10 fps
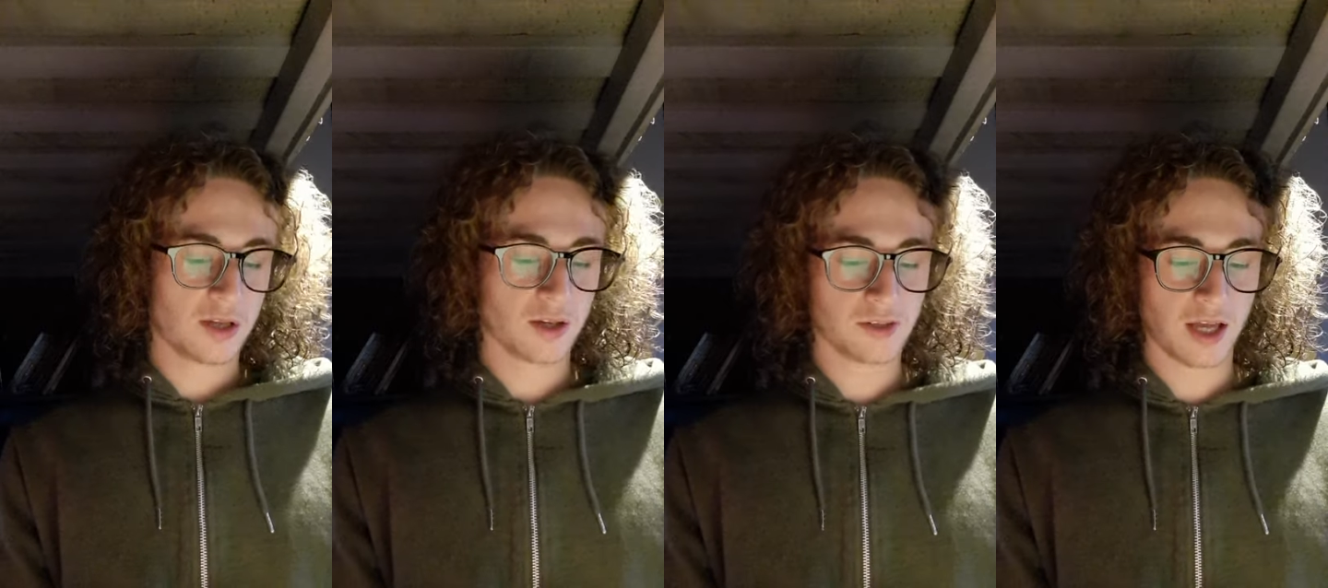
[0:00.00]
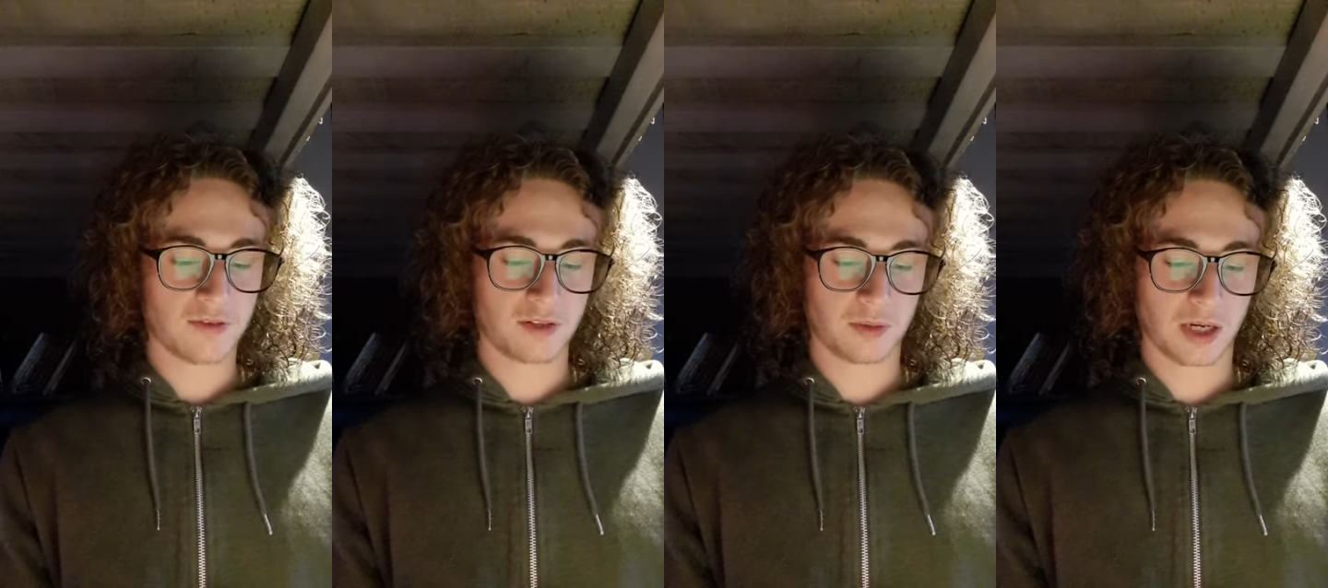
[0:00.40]
Go
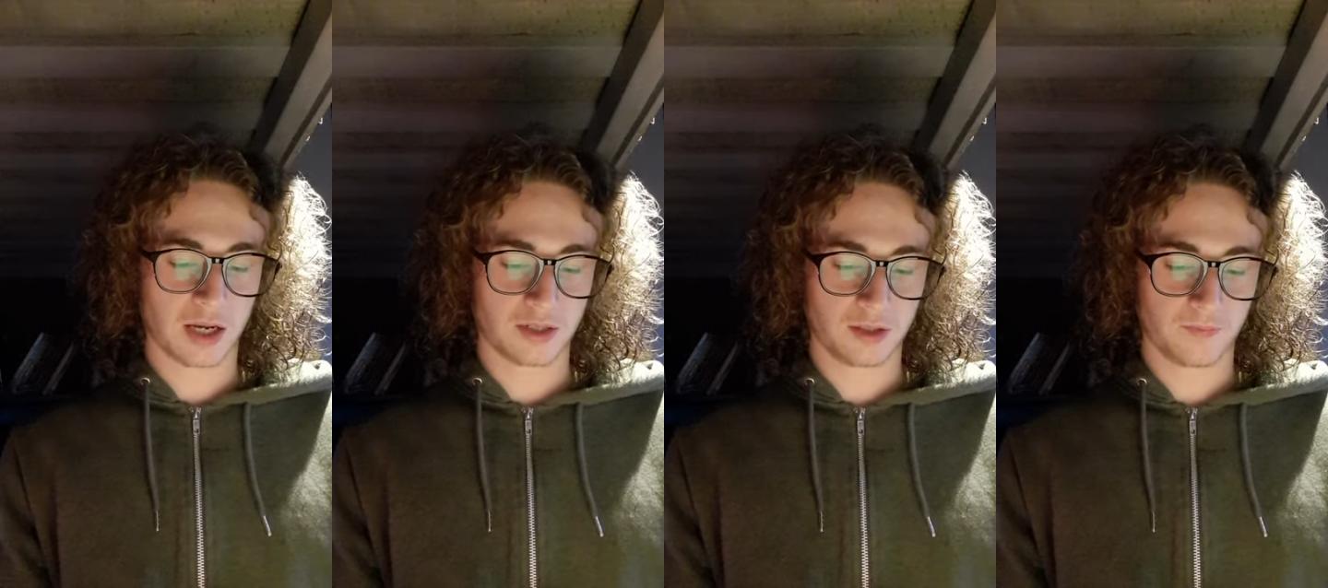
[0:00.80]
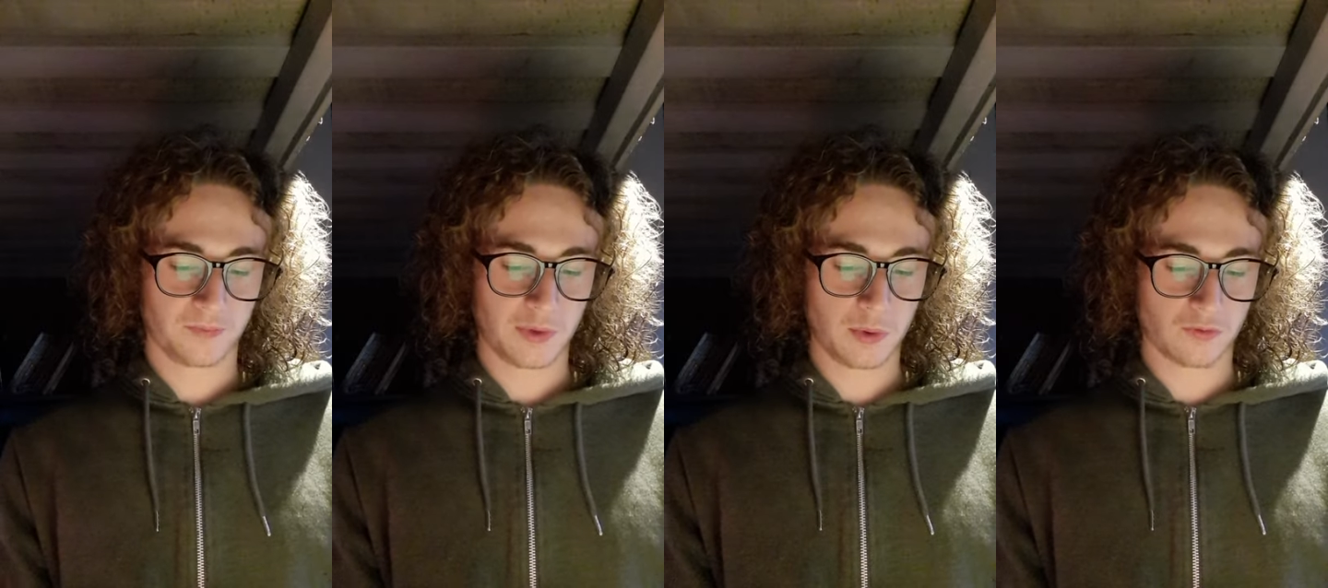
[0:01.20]
carefully up the ladder.
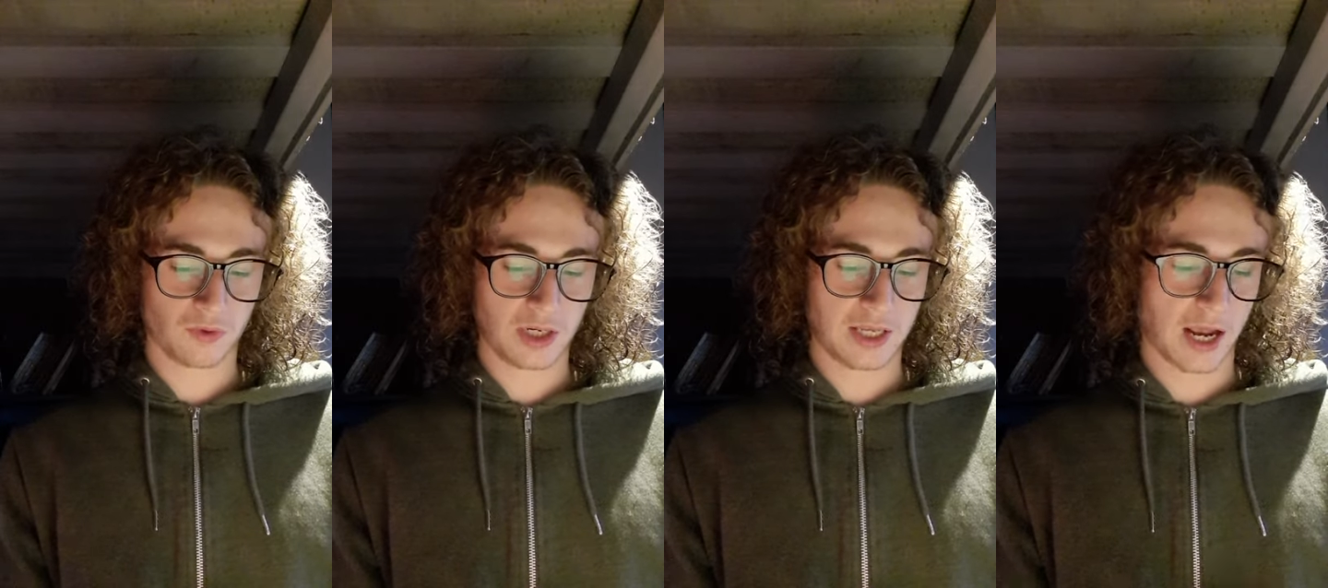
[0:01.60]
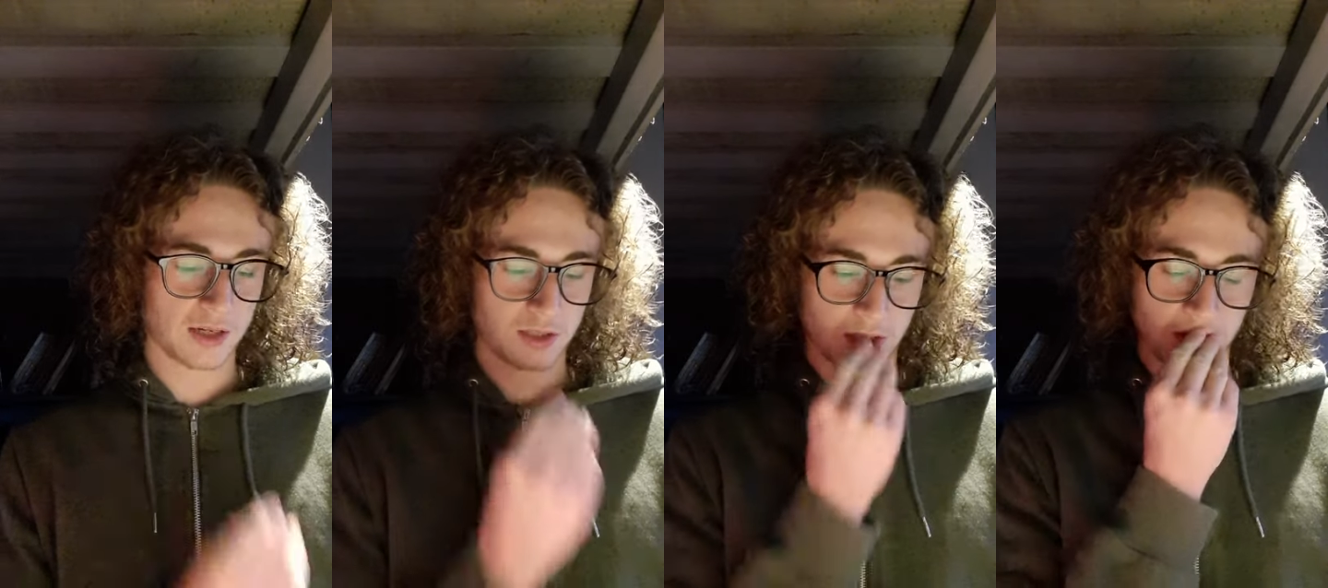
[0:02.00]
You weren't really
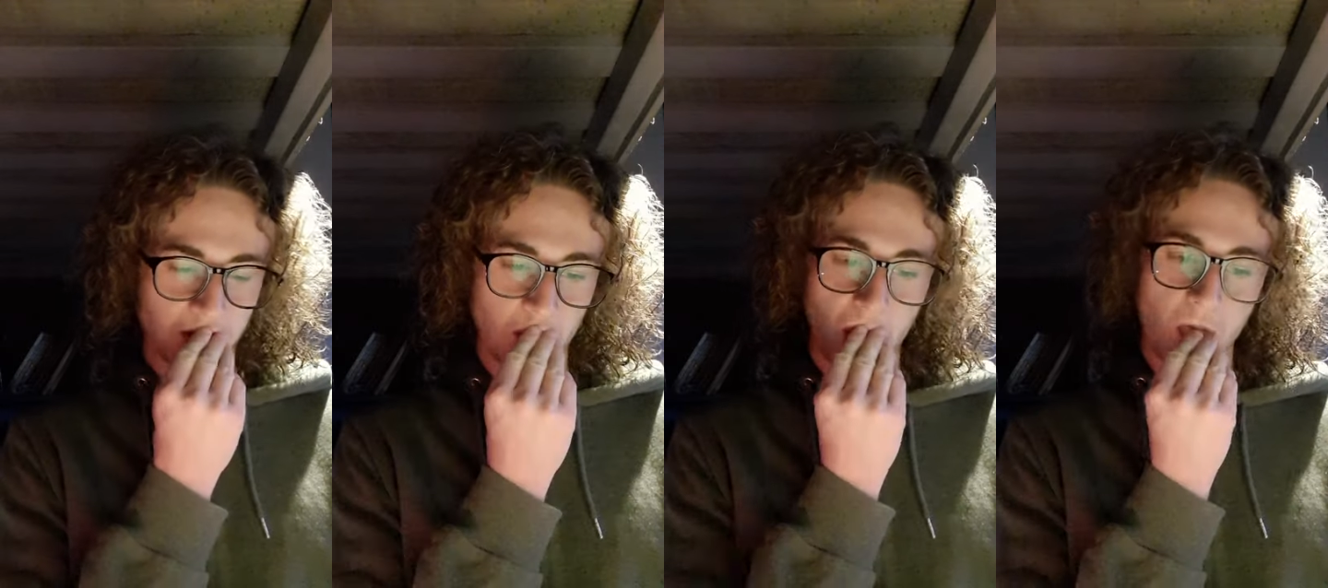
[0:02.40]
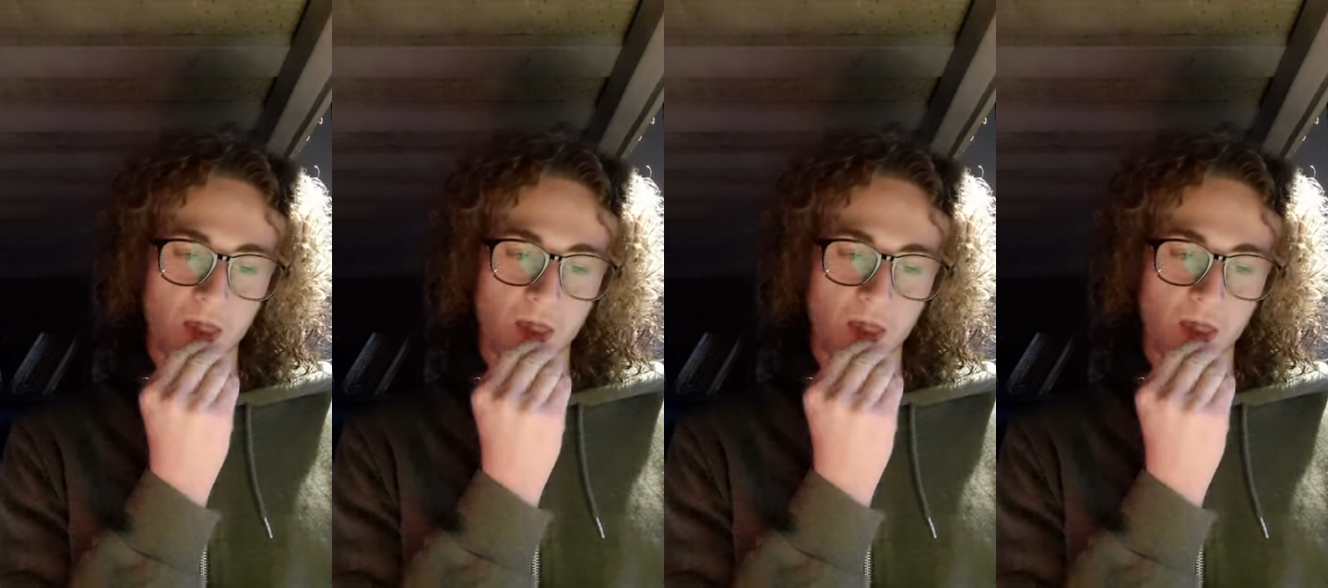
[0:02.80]
asked, you know.